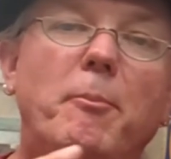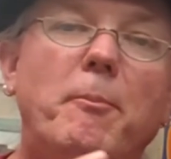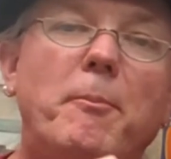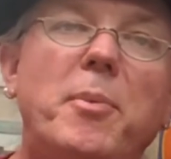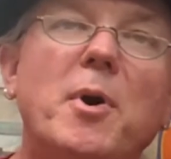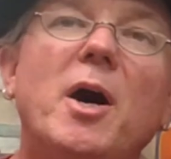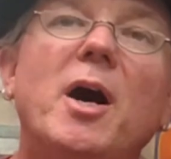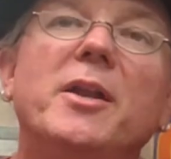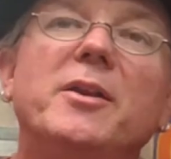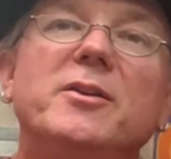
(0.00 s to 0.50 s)

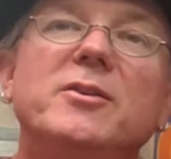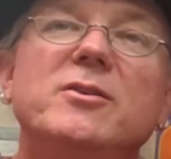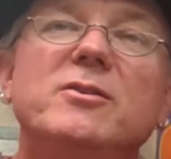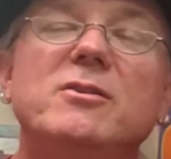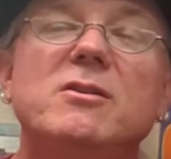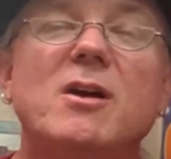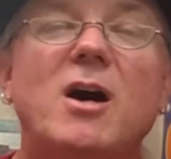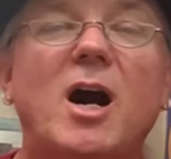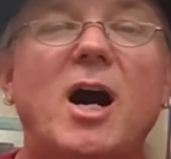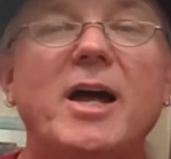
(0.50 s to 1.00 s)
but
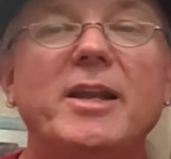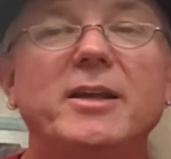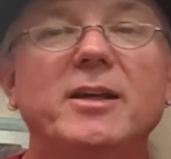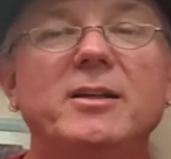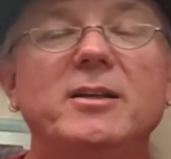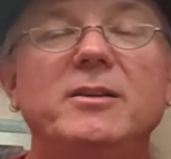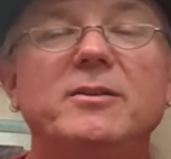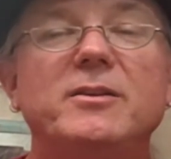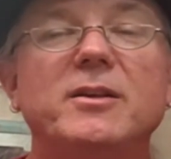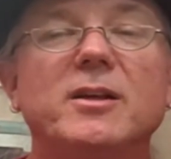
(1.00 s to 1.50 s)
not
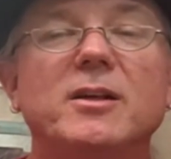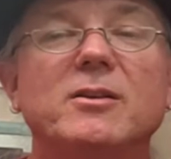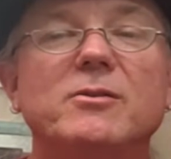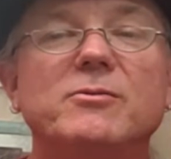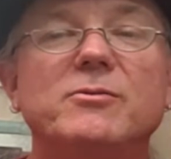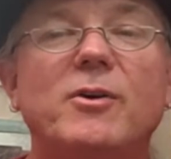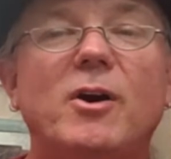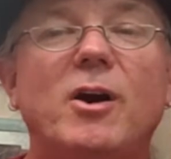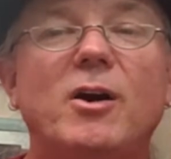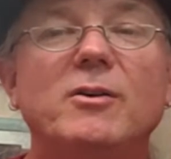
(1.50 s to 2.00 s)
anything
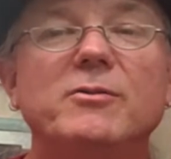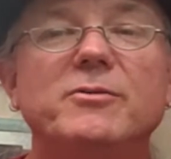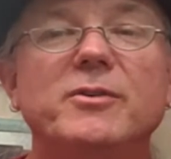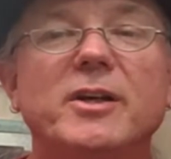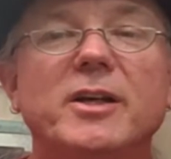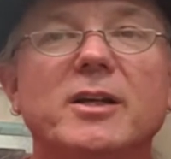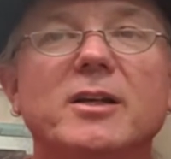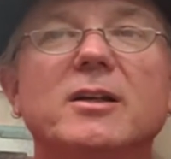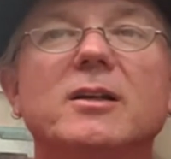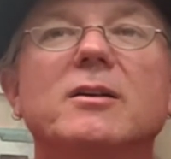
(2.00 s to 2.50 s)

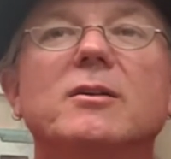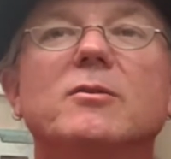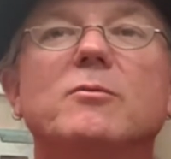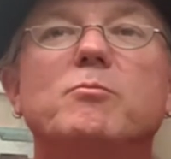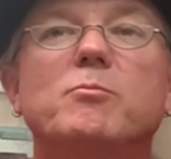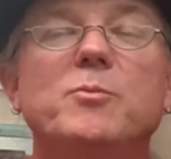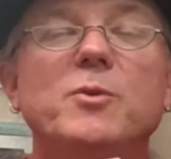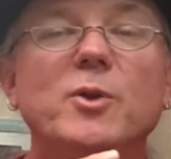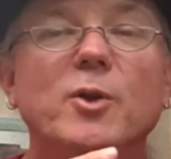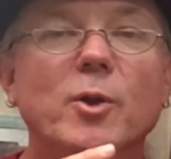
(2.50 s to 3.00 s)
involving
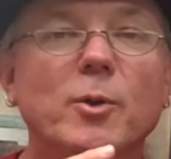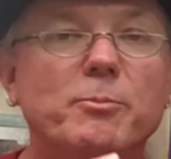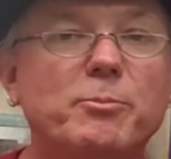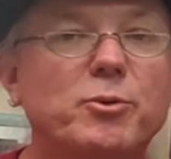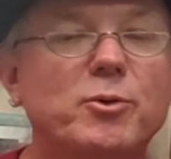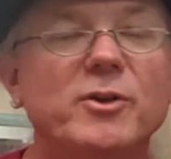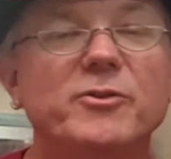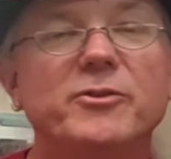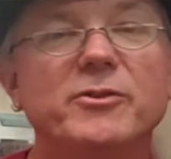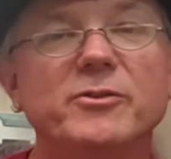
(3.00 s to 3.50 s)
you know the
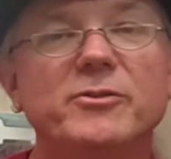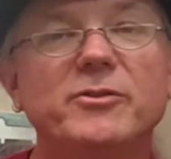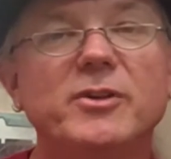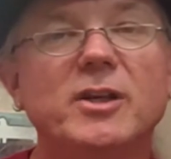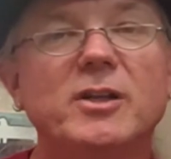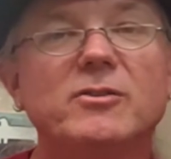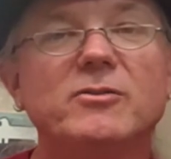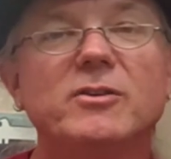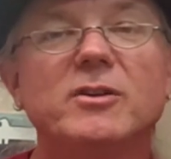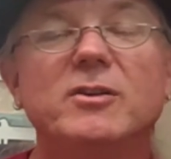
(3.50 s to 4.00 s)
prison
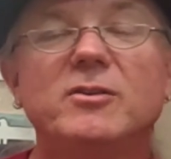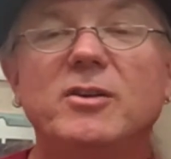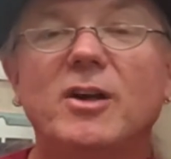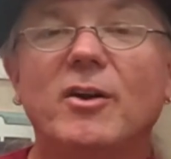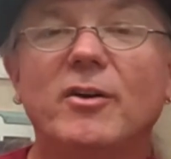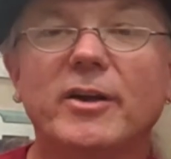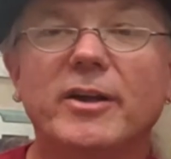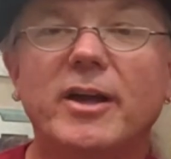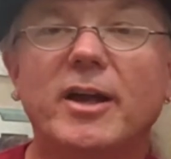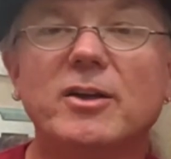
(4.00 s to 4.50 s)
scenes and
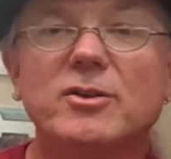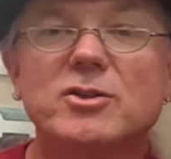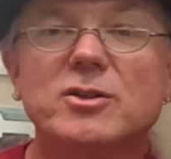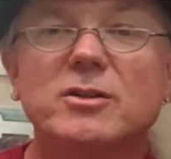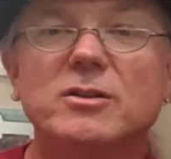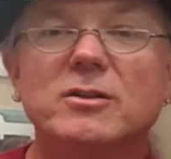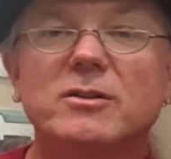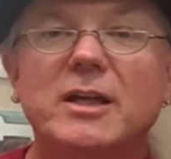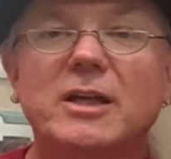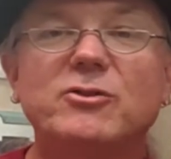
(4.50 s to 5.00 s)

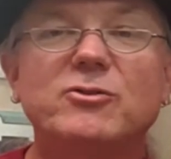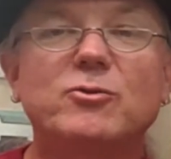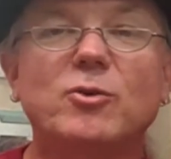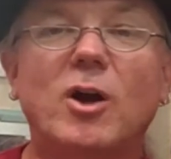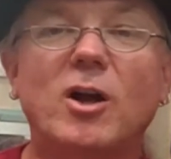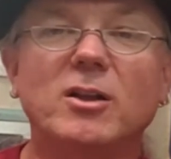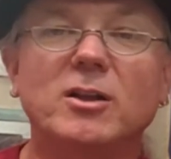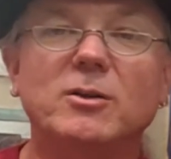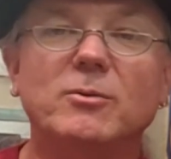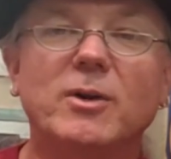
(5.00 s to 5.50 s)
interrogation. That's
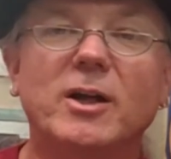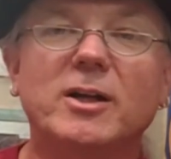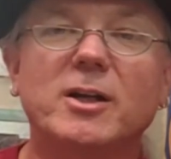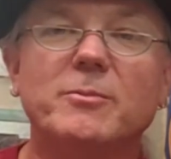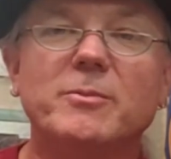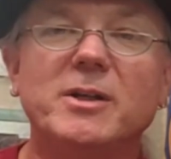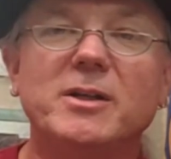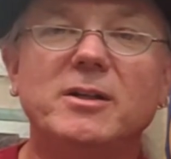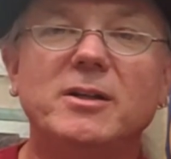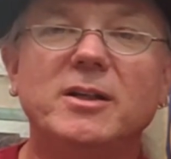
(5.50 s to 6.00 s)
strongly
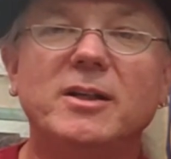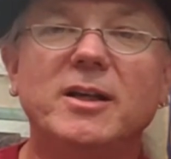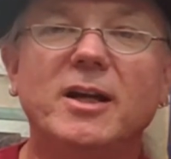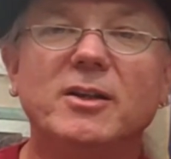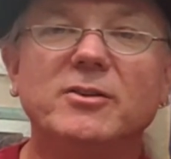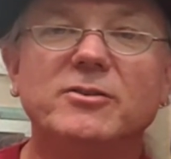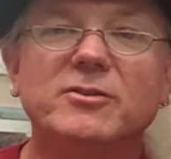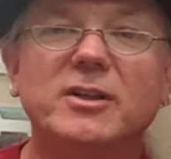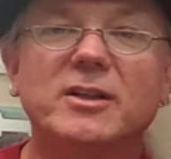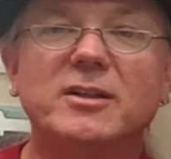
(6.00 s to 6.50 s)
recommended
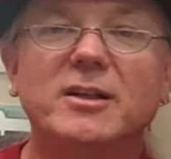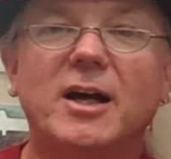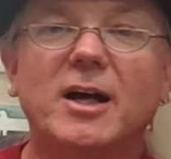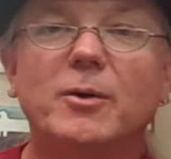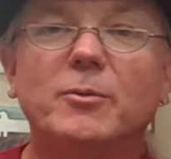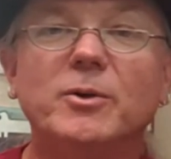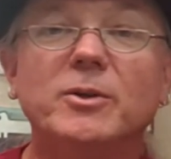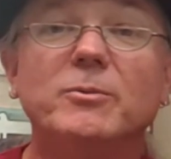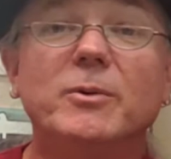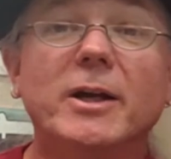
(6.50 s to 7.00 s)
against, and I
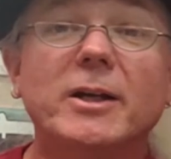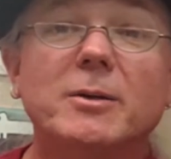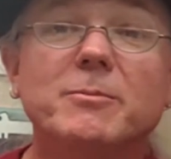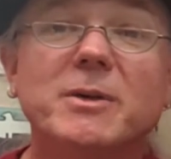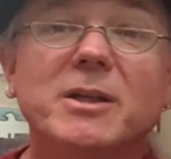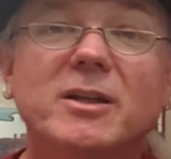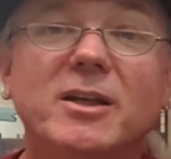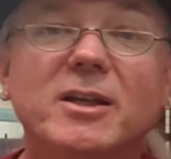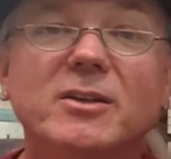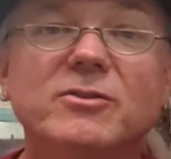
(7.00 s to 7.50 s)
would
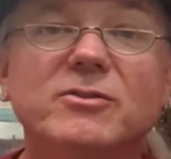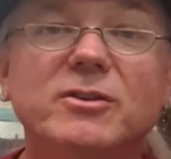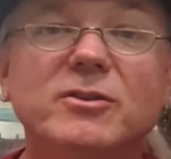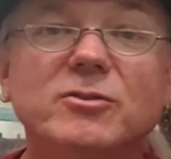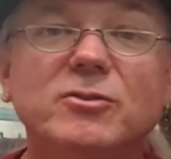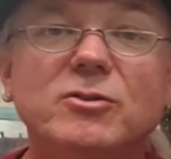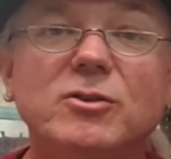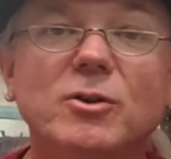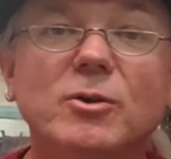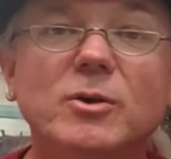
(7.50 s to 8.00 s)
recommend against
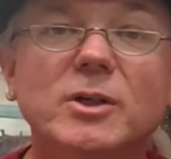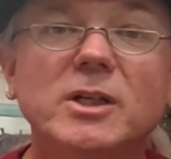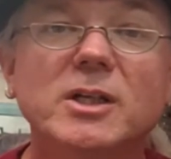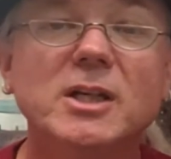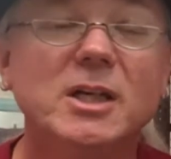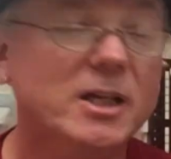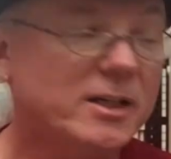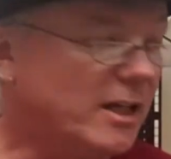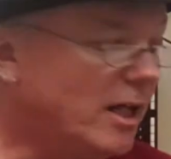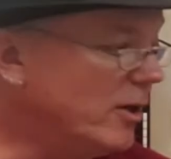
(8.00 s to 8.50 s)
it too.
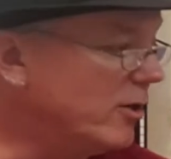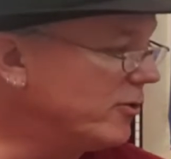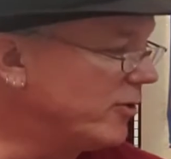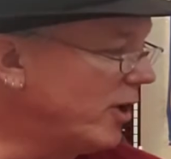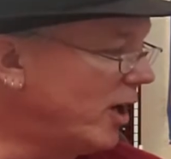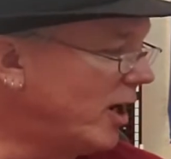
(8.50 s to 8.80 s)
Now, there's an